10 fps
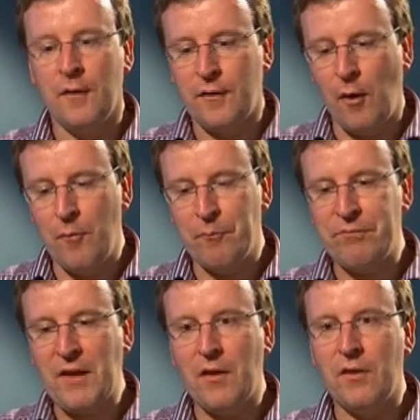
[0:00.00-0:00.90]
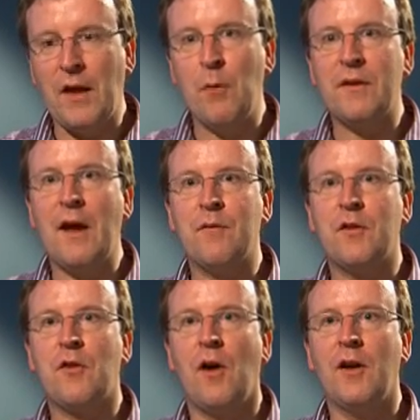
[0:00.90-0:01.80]
So they would have
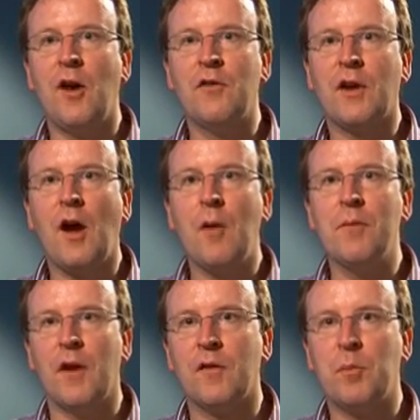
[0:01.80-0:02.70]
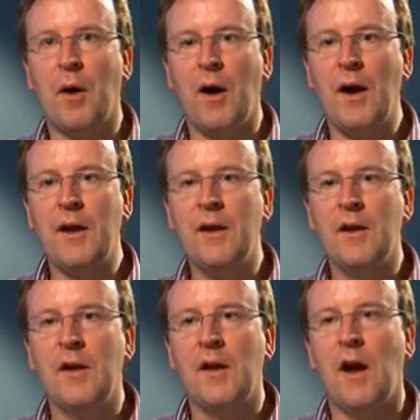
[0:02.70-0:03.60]
to try and overcome this by
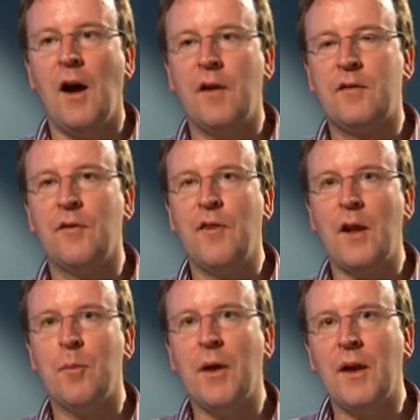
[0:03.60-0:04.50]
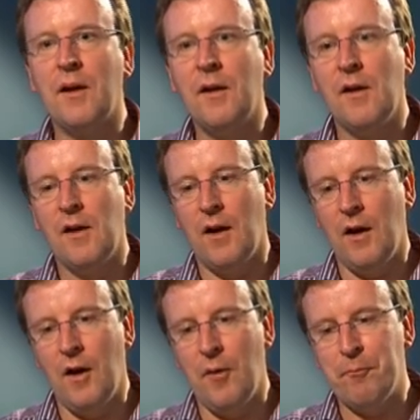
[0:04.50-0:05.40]
developing
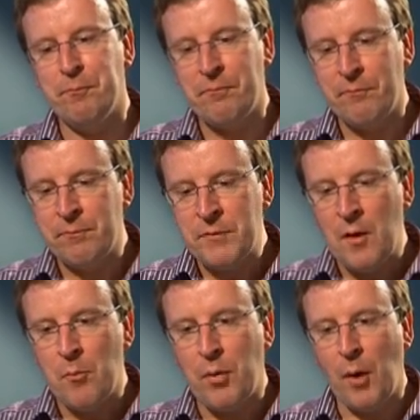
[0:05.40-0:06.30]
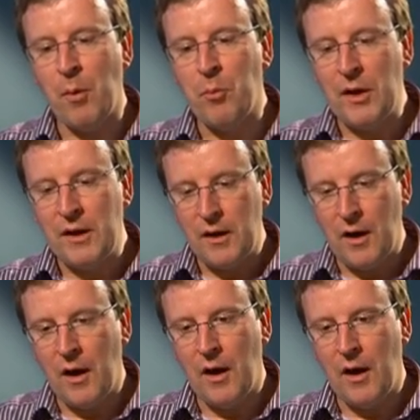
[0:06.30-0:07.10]
probably